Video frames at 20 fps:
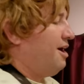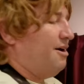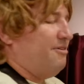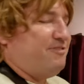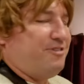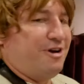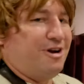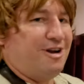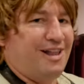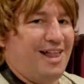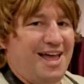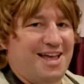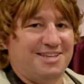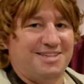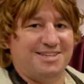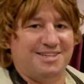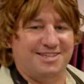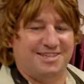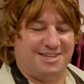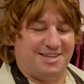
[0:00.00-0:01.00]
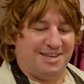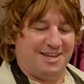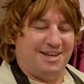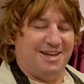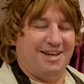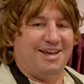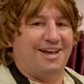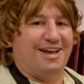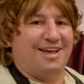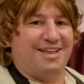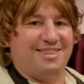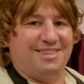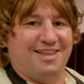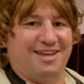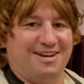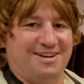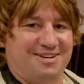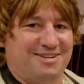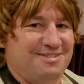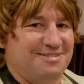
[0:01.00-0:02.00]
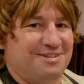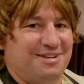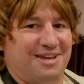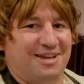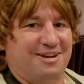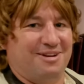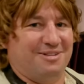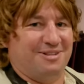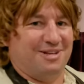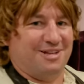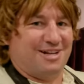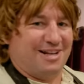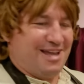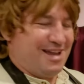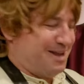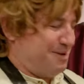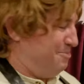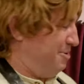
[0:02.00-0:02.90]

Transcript: off your glasses, and then it'll look like a